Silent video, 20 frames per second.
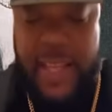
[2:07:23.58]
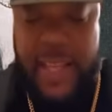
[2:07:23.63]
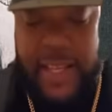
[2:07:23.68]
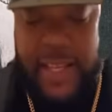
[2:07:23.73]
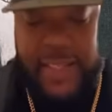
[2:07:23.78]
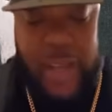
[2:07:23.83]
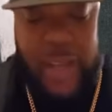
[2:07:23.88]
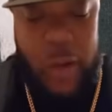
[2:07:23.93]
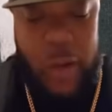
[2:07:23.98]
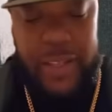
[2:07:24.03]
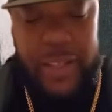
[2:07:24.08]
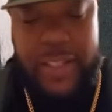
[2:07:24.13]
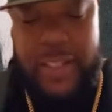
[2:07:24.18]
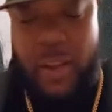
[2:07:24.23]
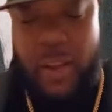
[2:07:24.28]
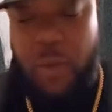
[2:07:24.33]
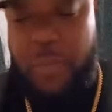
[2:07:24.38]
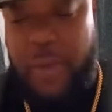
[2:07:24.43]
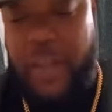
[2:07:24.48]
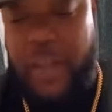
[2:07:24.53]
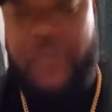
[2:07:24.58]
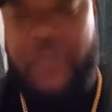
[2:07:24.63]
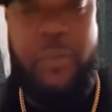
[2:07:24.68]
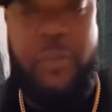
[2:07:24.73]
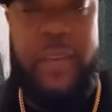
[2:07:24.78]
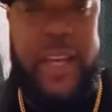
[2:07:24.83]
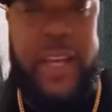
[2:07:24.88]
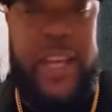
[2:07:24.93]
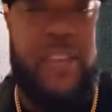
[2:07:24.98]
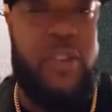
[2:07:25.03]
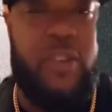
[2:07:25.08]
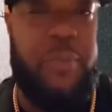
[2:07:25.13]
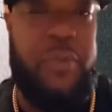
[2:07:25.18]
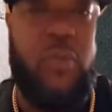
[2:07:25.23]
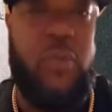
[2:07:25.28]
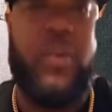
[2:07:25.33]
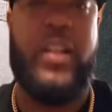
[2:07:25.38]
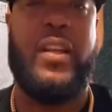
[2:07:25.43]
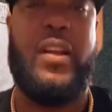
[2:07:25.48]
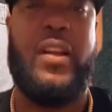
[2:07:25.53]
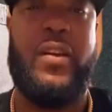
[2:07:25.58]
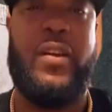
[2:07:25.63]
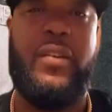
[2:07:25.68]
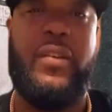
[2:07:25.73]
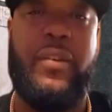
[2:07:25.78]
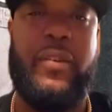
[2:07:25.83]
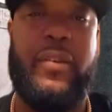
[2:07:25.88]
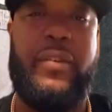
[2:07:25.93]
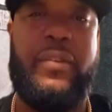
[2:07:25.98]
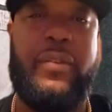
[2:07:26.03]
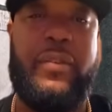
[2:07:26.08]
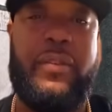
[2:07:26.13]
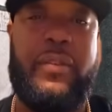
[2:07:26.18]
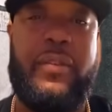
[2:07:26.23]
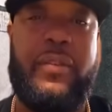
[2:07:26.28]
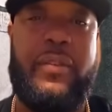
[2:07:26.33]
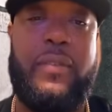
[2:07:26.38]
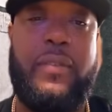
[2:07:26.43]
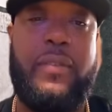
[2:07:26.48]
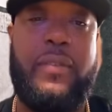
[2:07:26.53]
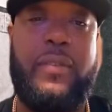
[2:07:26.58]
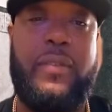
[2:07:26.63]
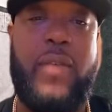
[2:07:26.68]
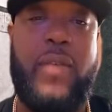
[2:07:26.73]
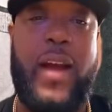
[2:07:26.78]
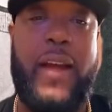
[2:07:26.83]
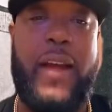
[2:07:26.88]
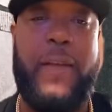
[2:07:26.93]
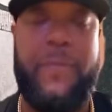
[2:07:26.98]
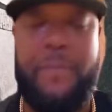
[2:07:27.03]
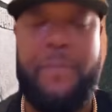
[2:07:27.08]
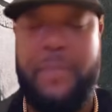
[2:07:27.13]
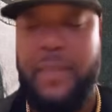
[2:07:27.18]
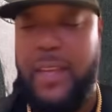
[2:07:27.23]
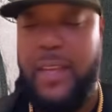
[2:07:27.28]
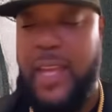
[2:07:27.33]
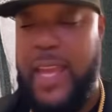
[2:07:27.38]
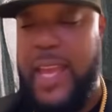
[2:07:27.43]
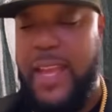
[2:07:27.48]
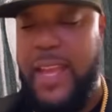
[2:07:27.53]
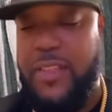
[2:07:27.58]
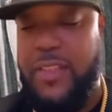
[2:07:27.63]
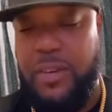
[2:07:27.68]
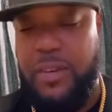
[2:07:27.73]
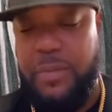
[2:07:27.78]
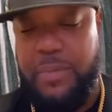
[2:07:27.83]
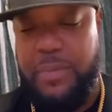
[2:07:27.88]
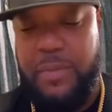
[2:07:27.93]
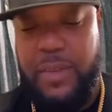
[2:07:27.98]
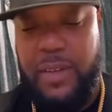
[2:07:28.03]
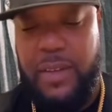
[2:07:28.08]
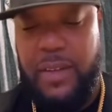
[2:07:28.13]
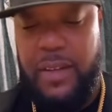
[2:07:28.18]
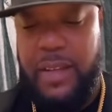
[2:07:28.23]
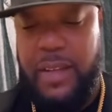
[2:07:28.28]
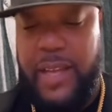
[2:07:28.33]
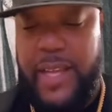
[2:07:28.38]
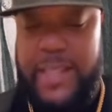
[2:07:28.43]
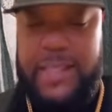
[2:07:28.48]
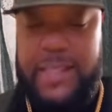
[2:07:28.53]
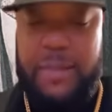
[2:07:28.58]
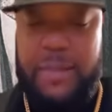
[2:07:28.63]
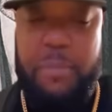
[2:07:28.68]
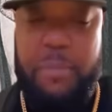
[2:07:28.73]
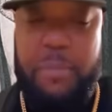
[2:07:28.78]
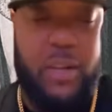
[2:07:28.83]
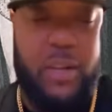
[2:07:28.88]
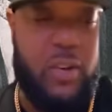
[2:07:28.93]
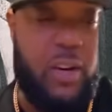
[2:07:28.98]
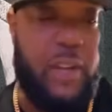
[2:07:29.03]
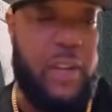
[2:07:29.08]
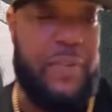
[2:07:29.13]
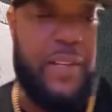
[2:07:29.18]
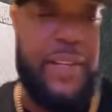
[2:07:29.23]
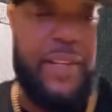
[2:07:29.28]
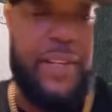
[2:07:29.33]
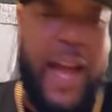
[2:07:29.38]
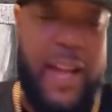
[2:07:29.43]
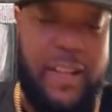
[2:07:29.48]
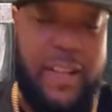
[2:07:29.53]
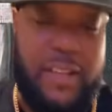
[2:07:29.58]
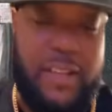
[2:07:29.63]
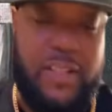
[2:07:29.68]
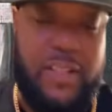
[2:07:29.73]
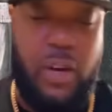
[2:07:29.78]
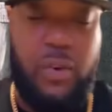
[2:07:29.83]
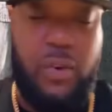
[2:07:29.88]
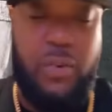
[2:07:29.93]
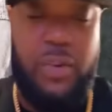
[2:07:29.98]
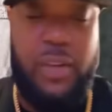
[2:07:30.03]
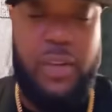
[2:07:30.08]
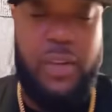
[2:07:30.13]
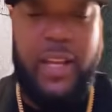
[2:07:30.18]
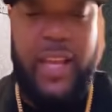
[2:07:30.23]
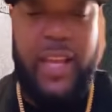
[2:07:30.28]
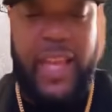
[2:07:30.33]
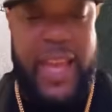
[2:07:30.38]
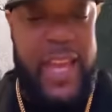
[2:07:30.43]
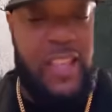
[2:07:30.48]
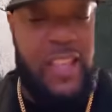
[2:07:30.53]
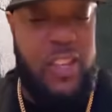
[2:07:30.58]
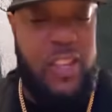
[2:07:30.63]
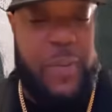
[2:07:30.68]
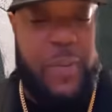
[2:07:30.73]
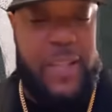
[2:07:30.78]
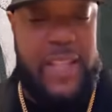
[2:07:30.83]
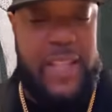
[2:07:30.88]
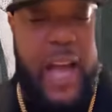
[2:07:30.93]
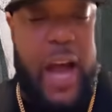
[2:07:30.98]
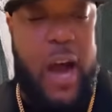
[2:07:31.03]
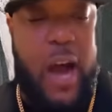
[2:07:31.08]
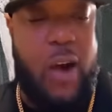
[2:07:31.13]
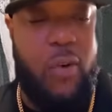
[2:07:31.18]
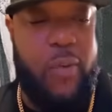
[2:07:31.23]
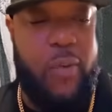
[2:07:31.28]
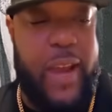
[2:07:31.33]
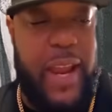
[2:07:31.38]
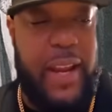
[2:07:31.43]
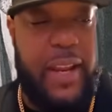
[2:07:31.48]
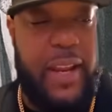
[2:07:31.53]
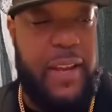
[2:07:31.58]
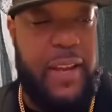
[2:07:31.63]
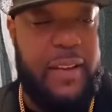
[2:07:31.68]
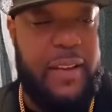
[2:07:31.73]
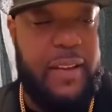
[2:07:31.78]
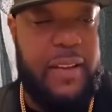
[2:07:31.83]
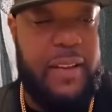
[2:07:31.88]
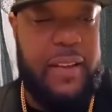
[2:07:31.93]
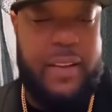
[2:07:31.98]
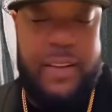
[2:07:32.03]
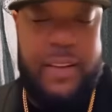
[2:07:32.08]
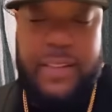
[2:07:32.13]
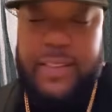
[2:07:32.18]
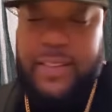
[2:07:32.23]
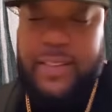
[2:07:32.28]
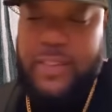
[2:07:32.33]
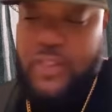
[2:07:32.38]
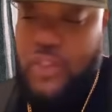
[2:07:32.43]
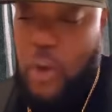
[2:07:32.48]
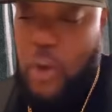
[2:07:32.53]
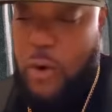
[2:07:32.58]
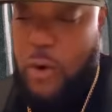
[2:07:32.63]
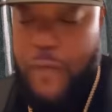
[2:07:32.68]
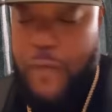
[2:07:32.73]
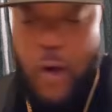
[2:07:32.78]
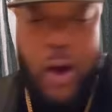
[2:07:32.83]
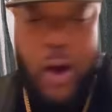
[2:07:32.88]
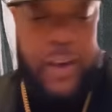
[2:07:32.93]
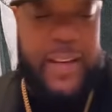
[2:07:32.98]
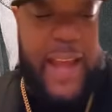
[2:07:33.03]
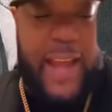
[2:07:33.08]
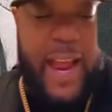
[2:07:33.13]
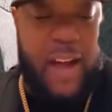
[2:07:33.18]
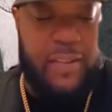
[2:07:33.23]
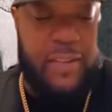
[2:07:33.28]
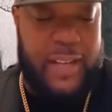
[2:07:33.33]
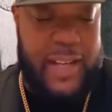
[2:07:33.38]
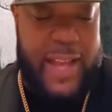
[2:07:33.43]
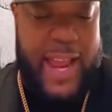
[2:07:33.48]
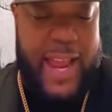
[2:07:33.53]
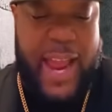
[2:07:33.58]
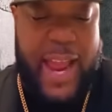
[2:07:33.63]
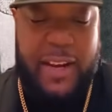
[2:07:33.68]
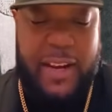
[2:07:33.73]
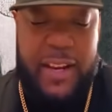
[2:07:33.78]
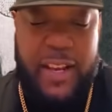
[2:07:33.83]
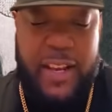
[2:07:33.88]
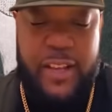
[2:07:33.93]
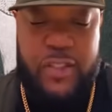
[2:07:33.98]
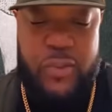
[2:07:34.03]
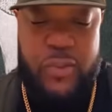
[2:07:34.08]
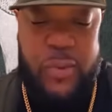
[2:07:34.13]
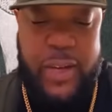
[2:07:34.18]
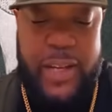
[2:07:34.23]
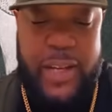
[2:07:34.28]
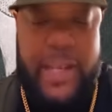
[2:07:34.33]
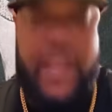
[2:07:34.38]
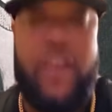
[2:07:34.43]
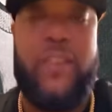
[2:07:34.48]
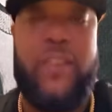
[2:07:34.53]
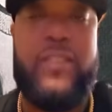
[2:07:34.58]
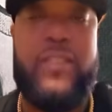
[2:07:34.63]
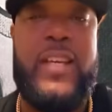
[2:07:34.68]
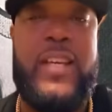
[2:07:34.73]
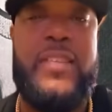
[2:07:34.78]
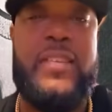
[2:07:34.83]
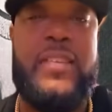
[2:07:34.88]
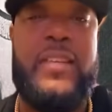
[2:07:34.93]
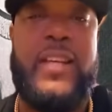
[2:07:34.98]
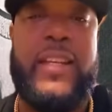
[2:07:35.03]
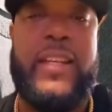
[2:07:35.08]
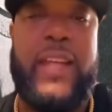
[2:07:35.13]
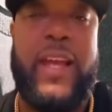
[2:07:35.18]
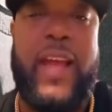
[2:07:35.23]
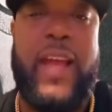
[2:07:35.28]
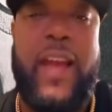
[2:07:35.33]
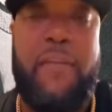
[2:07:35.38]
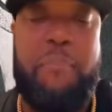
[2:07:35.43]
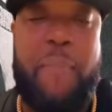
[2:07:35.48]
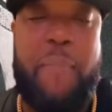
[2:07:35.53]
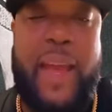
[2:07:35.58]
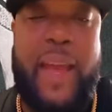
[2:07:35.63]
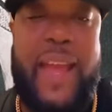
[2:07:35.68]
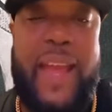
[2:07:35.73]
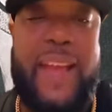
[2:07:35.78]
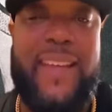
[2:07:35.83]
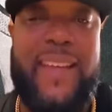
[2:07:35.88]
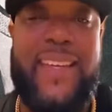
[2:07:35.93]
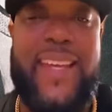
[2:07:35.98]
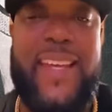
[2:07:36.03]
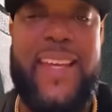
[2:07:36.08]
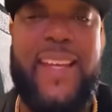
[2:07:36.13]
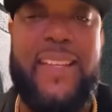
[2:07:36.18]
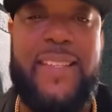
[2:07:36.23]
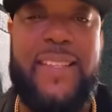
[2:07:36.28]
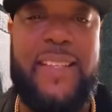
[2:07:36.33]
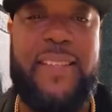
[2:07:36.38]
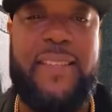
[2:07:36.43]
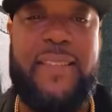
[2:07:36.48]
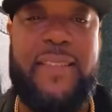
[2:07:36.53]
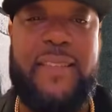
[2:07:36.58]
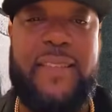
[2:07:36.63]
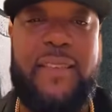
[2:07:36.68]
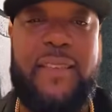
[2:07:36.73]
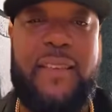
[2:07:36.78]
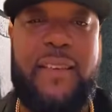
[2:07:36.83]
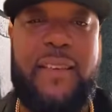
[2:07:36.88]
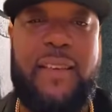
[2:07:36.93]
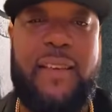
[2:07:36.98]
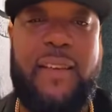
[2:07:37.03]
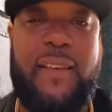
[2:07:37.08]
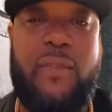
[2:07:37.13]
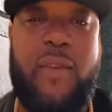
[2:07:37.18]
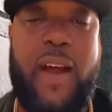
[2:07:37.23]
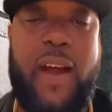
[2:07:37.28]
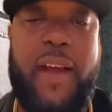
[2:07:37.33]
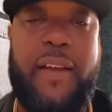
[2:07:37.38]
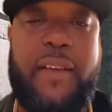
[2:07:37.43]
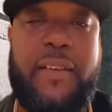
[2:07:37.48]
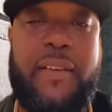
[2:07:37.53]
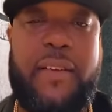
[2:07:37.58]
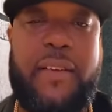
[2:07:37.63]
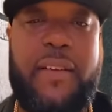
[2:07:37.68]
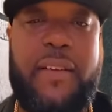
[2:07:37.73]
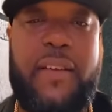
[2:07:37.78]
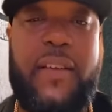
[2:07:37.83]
It's only so much from Egypt you can learn, right? Egypt is the middle of the knowledge. So Egypt is already so far down the line in history that they are teaching that they have man deities, right?